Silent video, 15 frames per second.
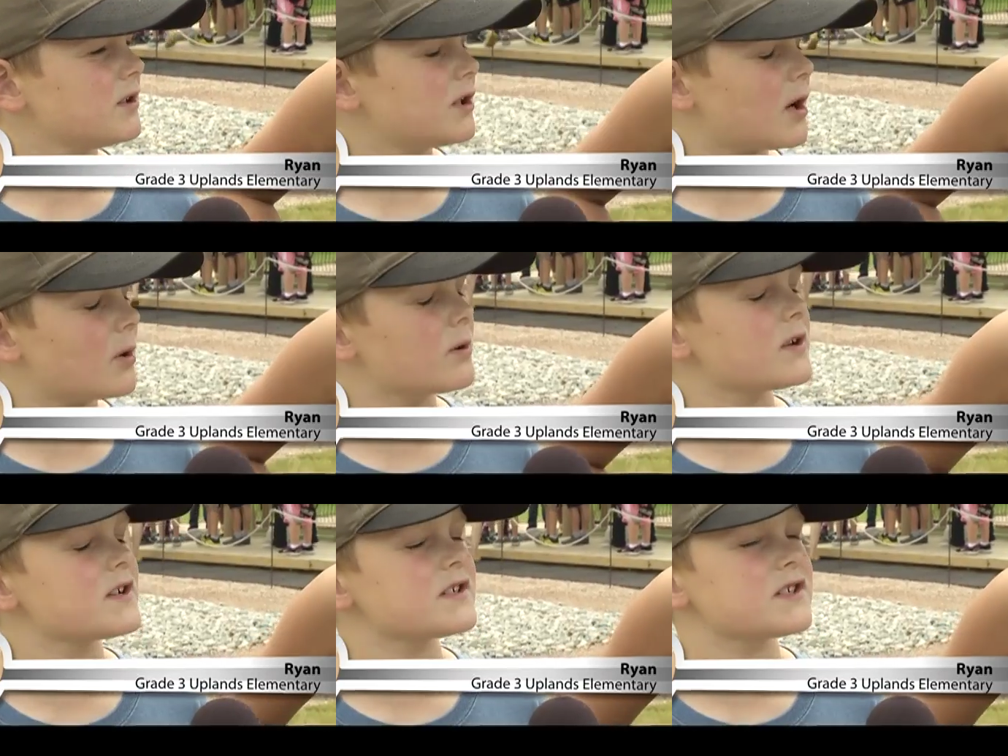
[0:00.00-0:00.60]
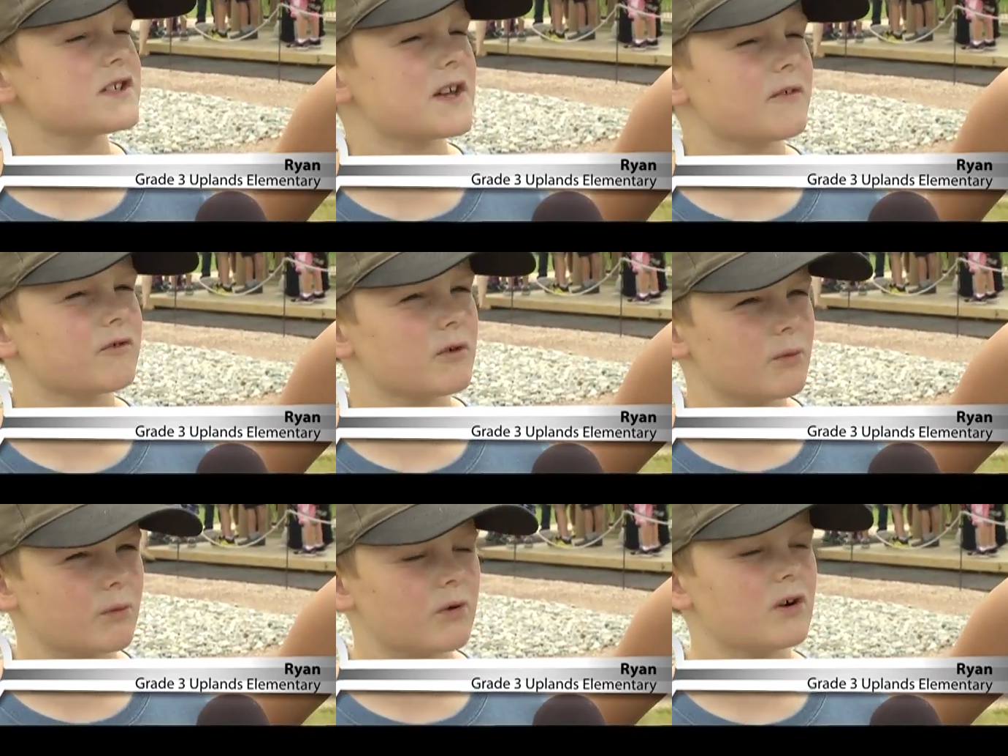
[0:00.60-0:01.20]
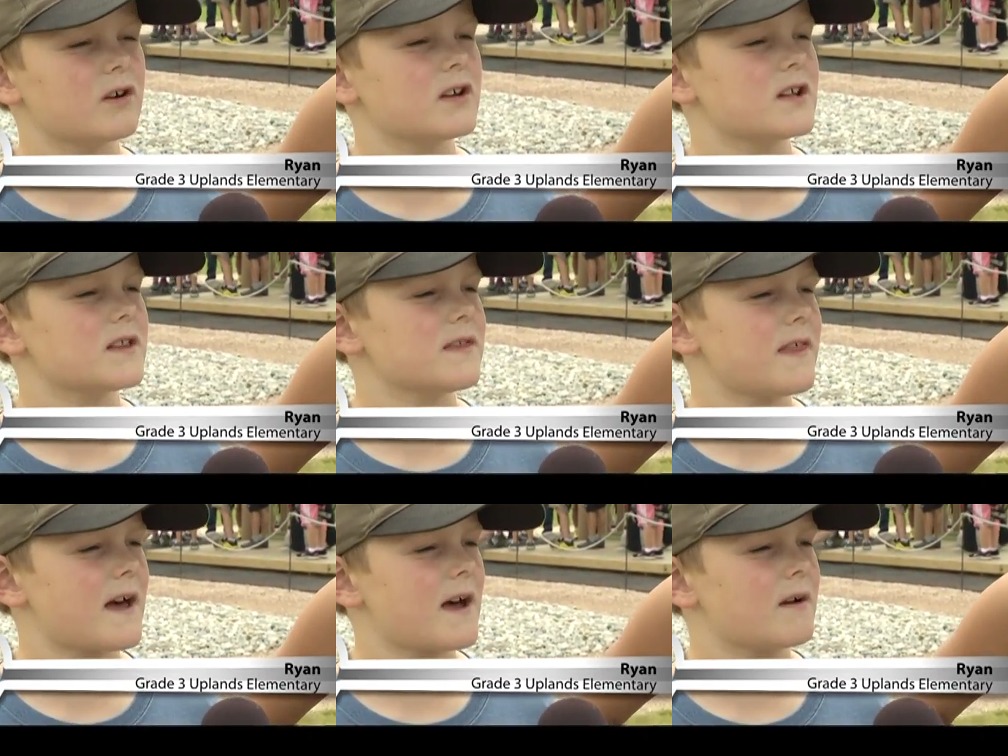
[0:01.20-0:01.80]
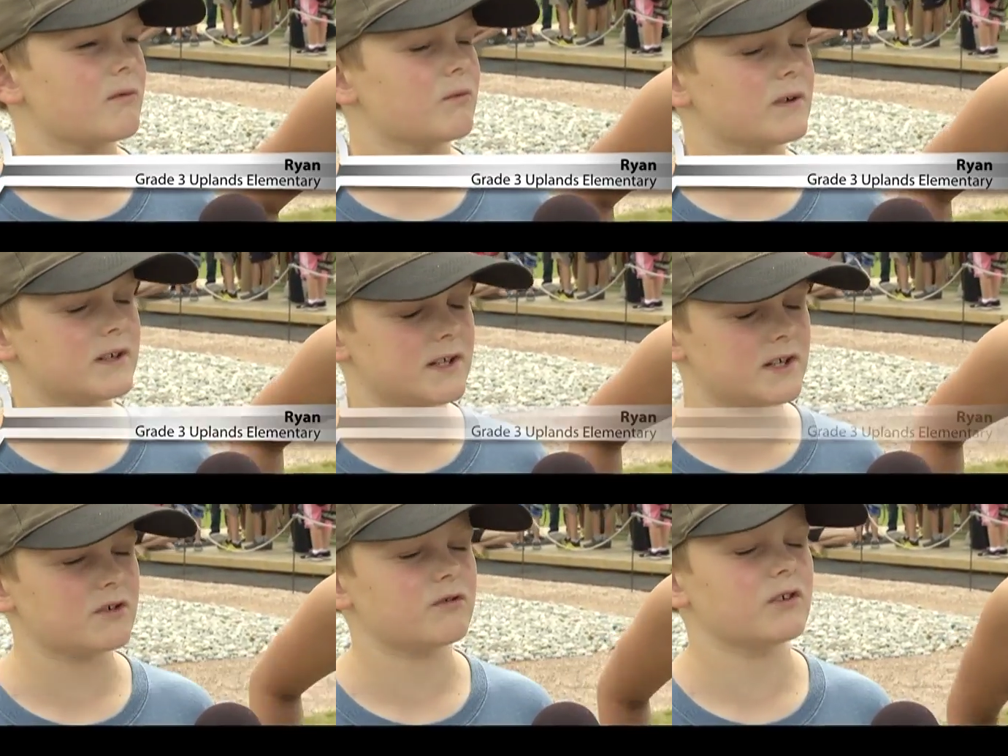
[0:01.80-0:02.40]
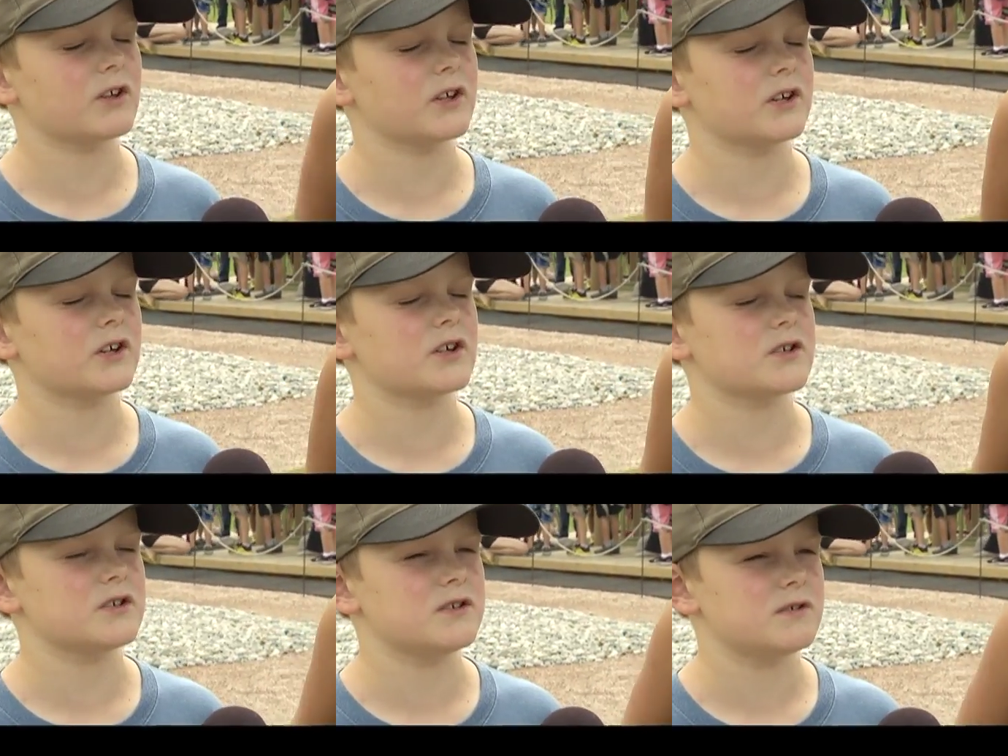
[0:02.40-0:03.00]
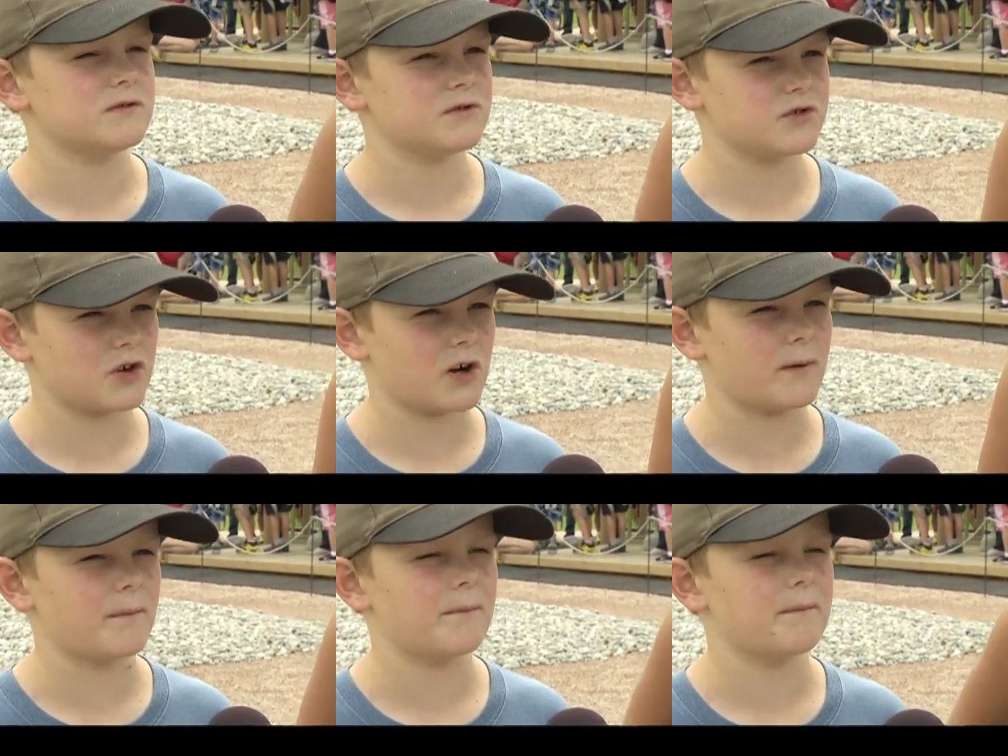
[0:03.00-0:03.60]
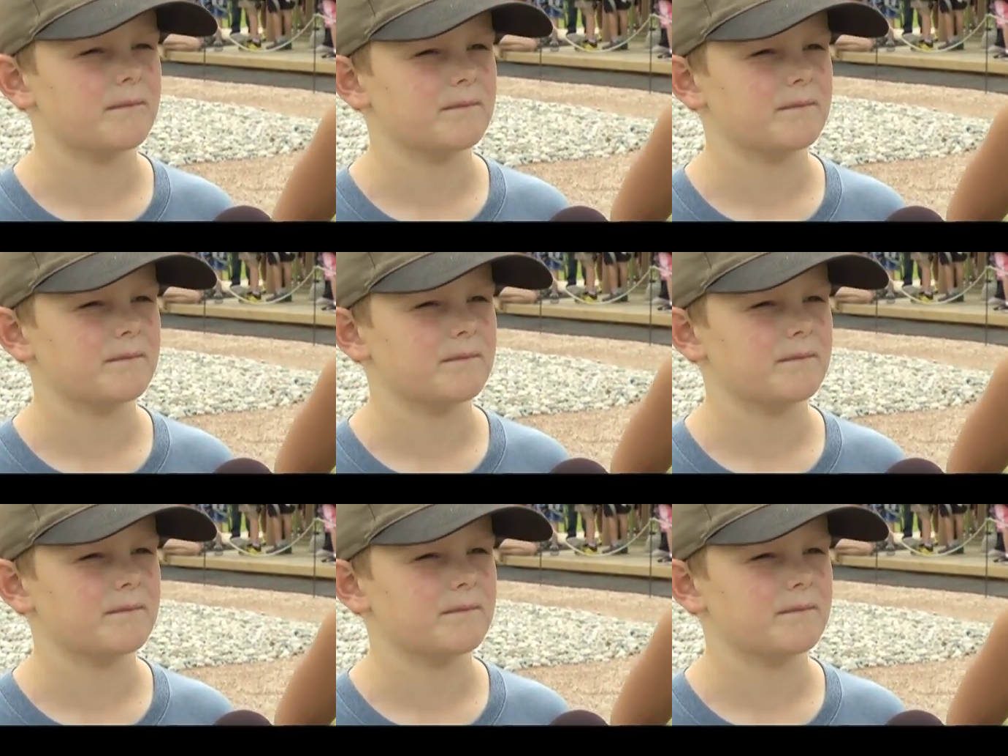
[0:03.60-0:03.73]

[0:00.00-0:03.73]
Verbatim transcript: noticed and rewarded that we did a really good job